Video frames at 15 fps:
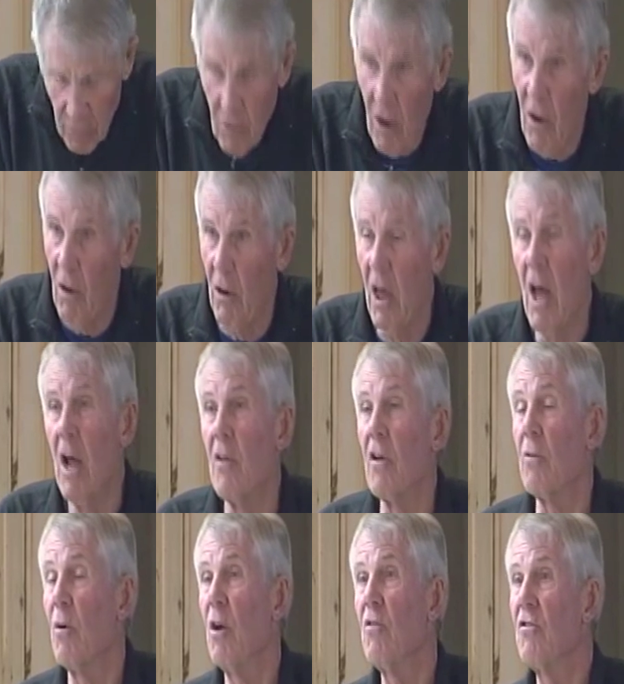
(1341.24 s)
role
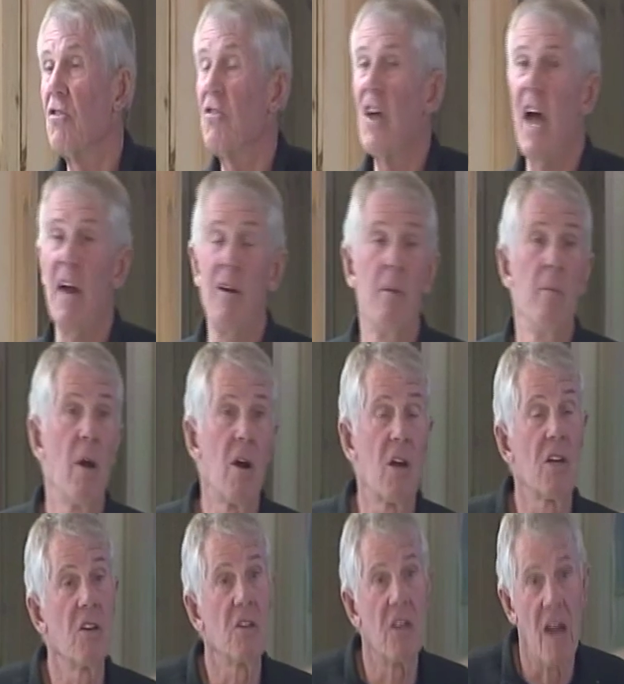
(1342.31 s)
that wilderness had in
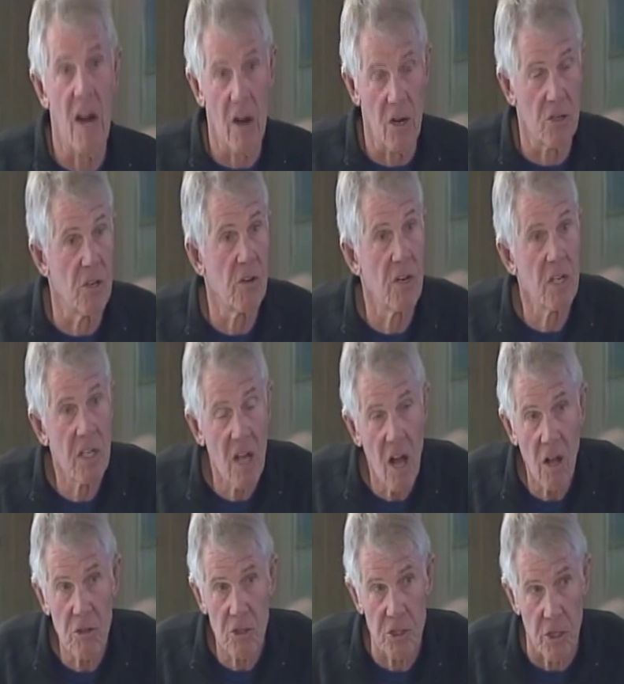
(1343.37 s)
American character and
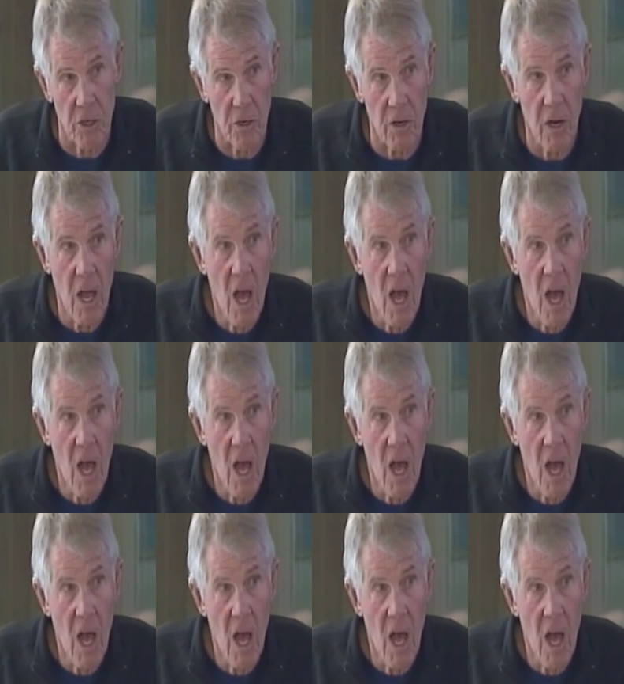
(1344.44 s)
culture.